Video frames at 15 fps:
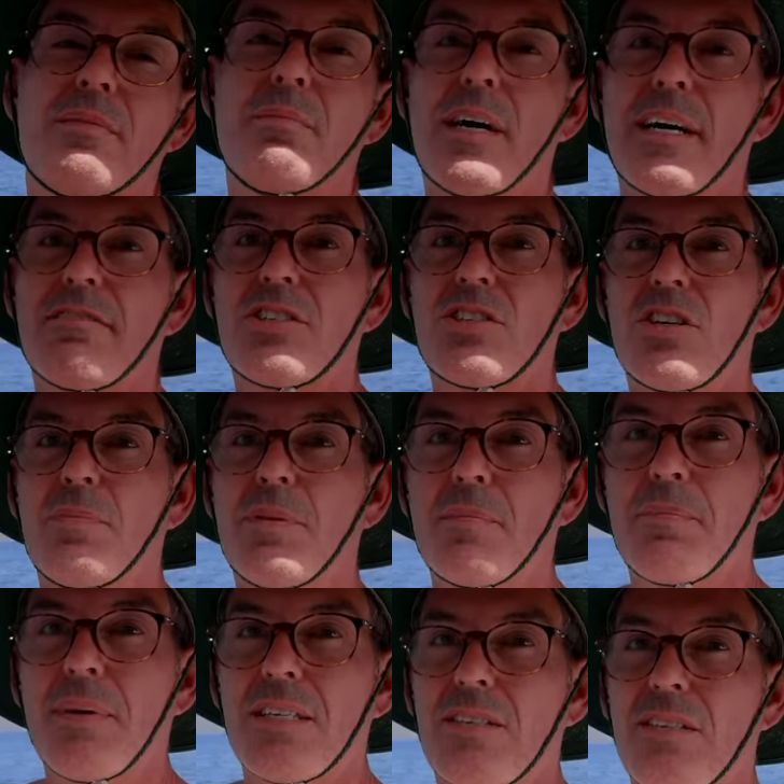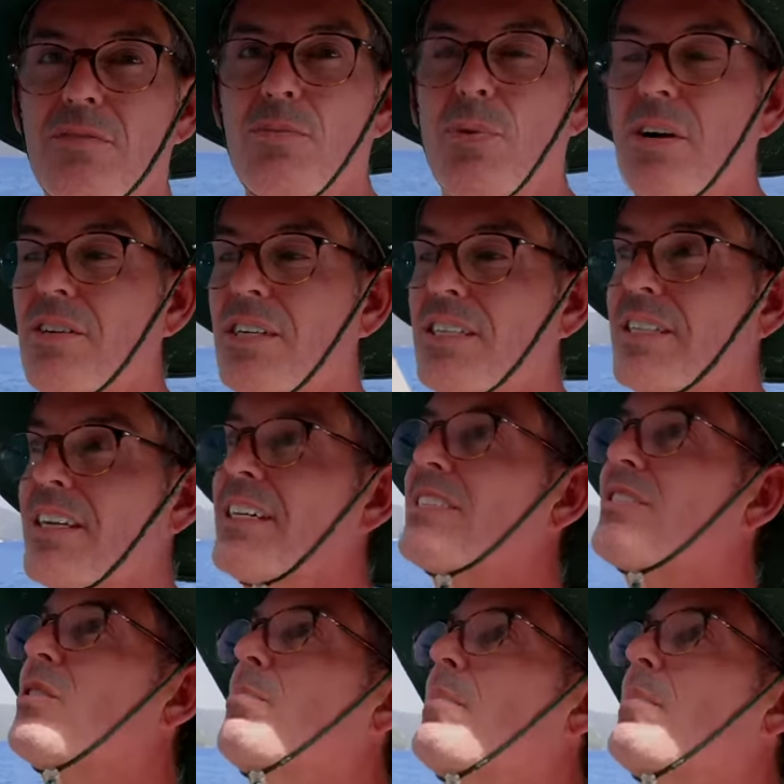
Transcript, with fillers: microscopic bits of welding dust or